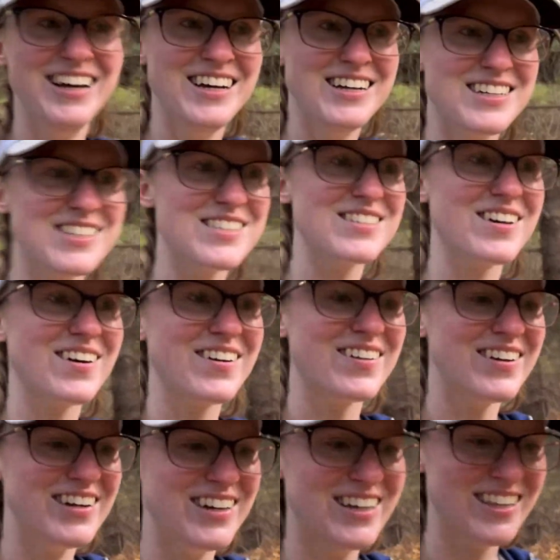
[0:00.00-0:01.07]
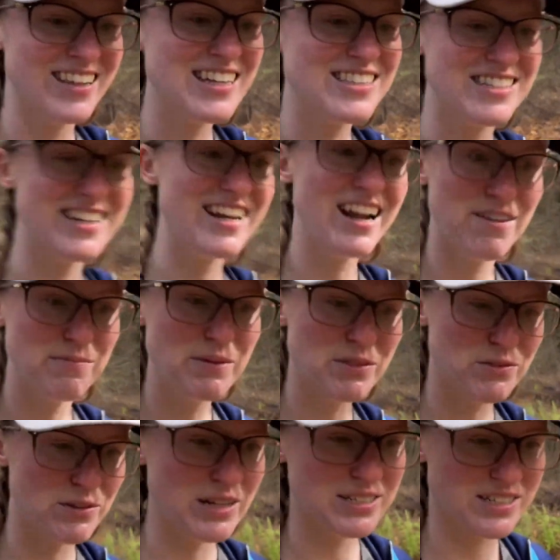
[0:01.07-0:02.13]
So that's neat. I've been through
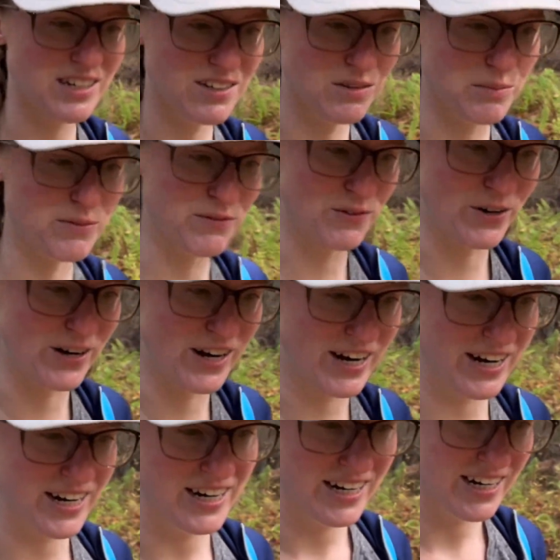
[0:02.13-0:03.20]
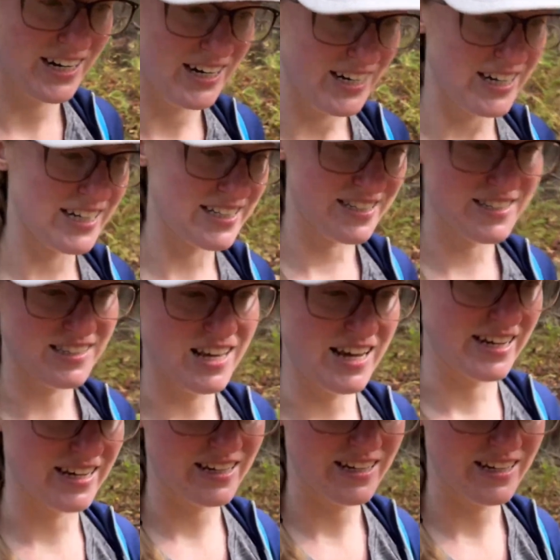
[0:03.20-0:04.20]
that tunnel before. It's like,